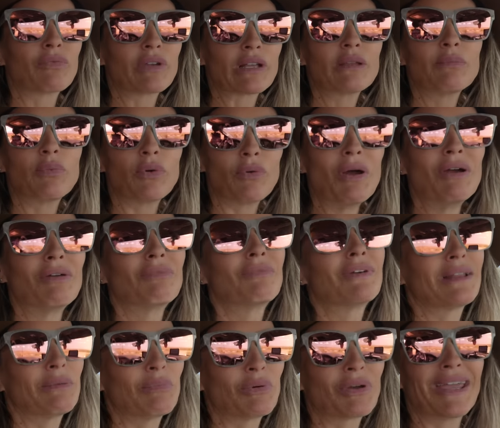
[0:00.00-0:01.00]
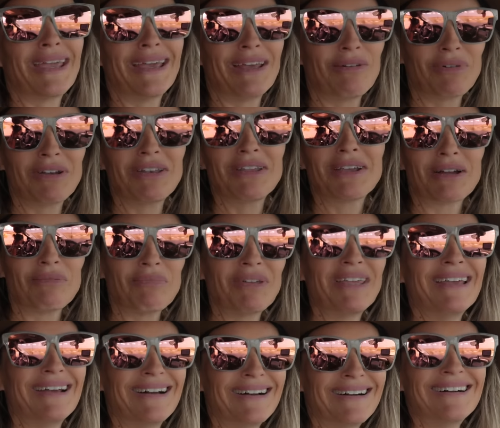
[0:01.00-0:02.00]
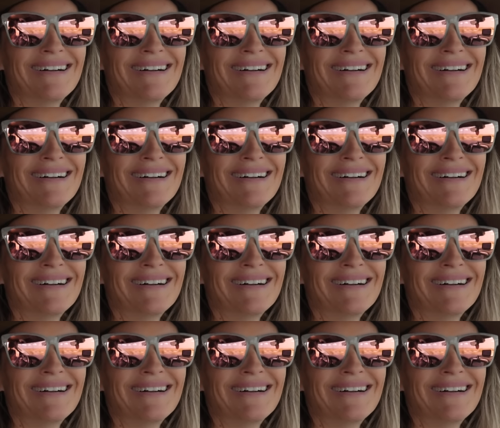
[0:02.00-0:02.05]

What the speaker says: Really book ahead when you come here.